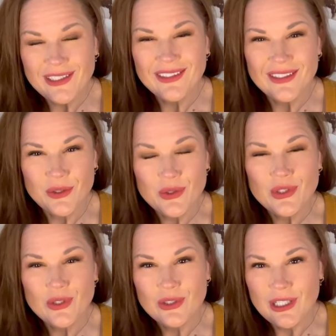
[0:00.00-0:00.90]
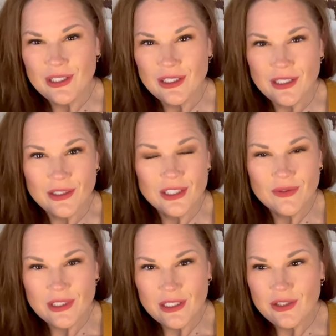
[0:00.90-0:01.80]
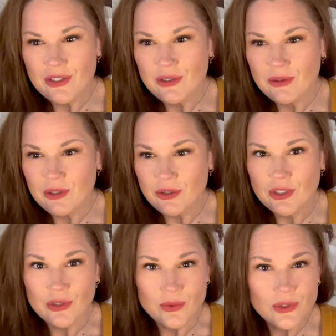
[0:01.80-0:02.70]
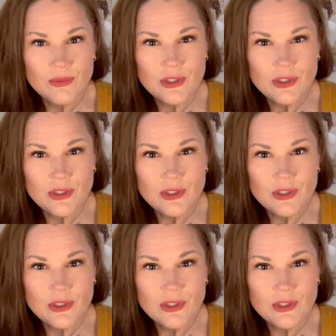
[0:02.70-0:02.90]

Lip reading: And then also your day-to-day activities, your to-dos.